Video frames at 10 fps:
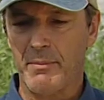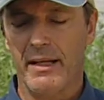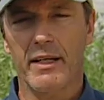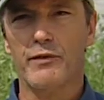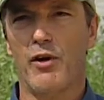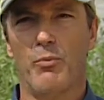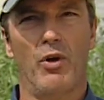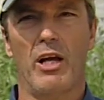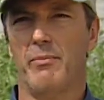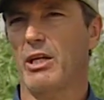My next farm
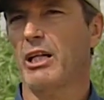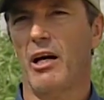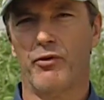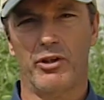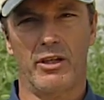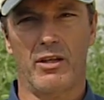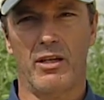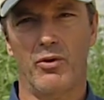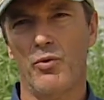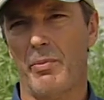will be covered
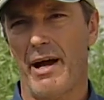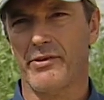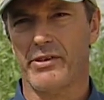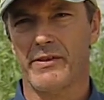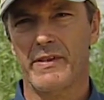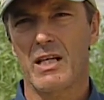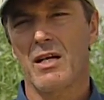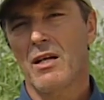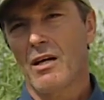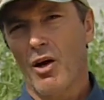in hoop houses.
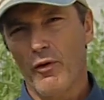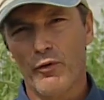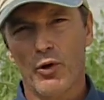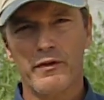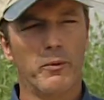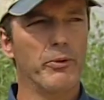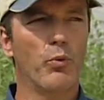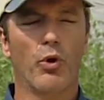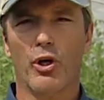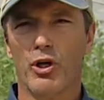Of course, it'll be
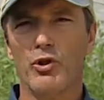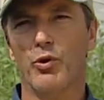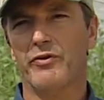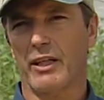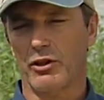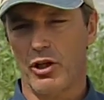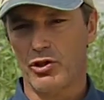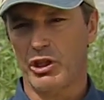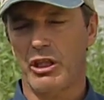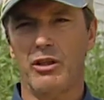work,
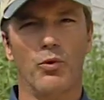technology,